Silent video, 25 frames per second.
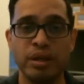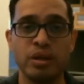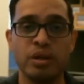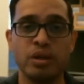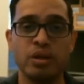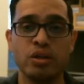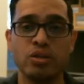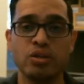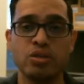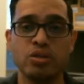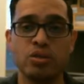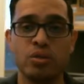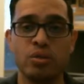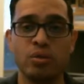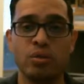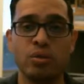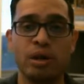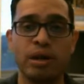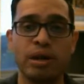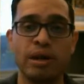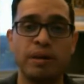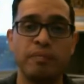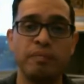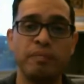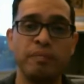
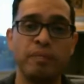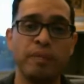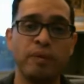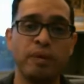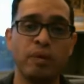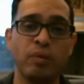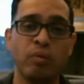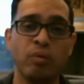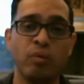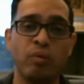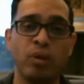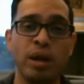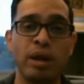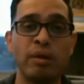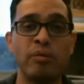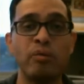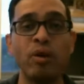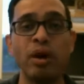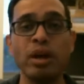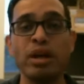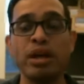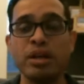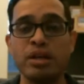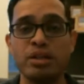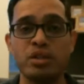So what I
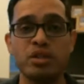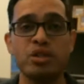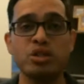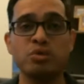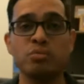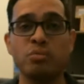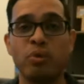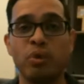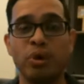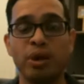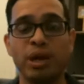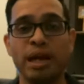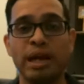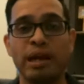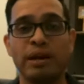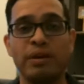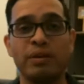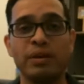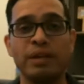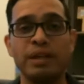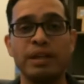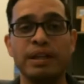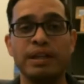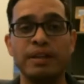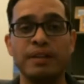wanted to just point out
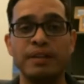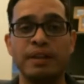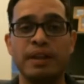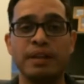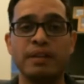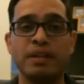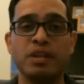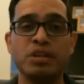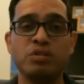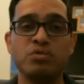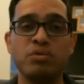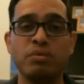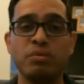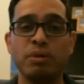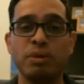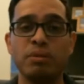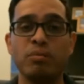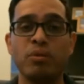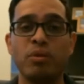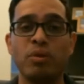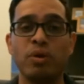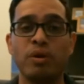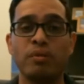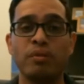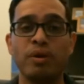that this would be
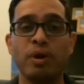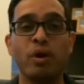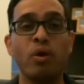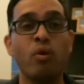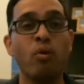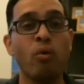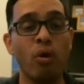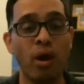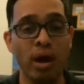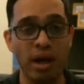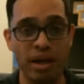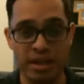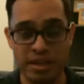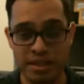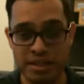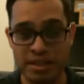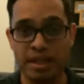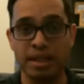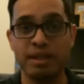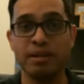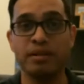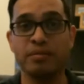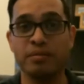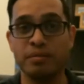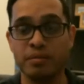more of a
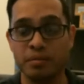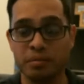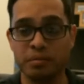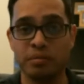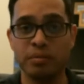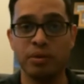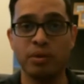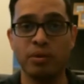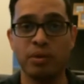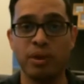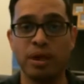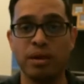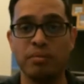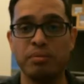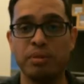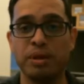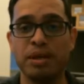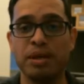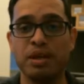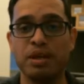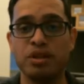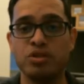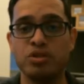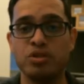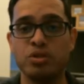quantitative, okay,
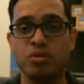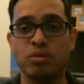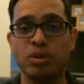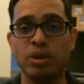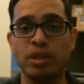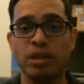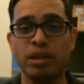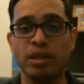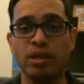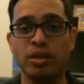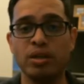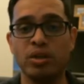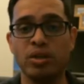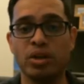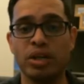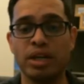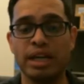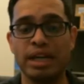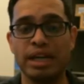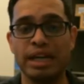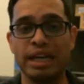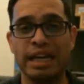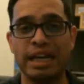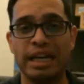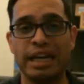because you're really
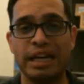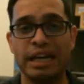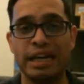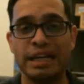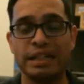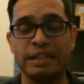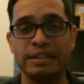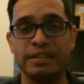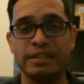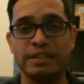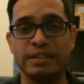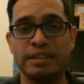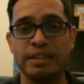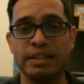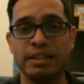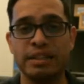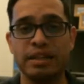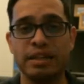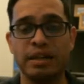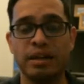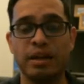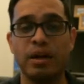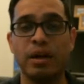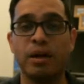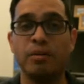looking at
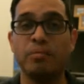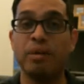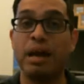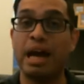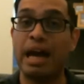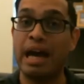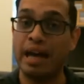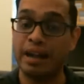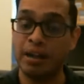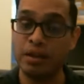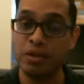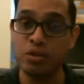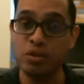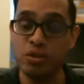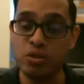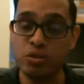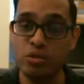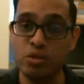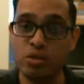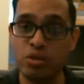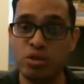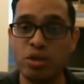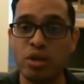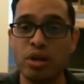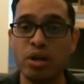
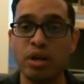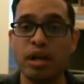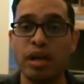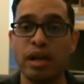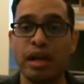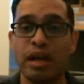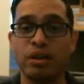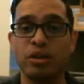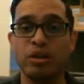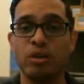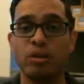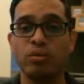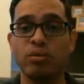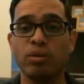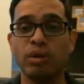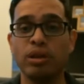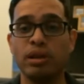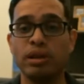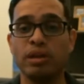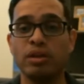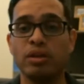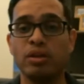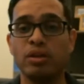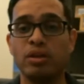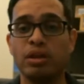attitudes, and you're
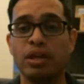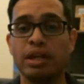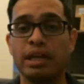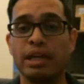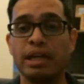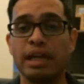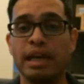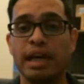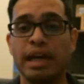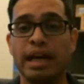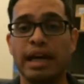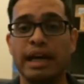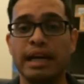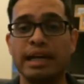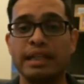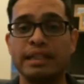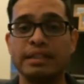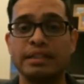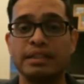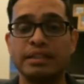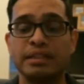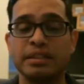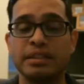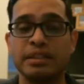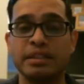really looking
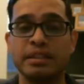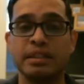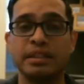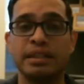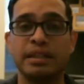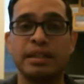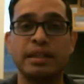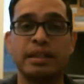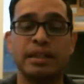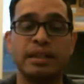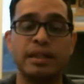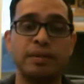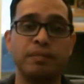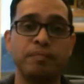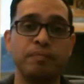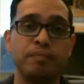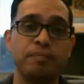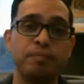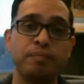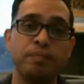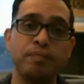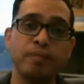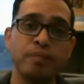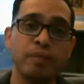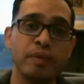at
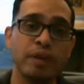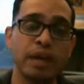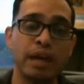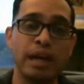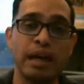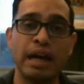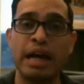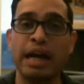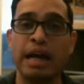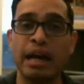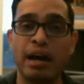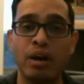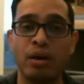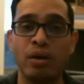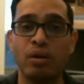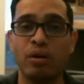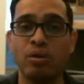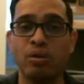how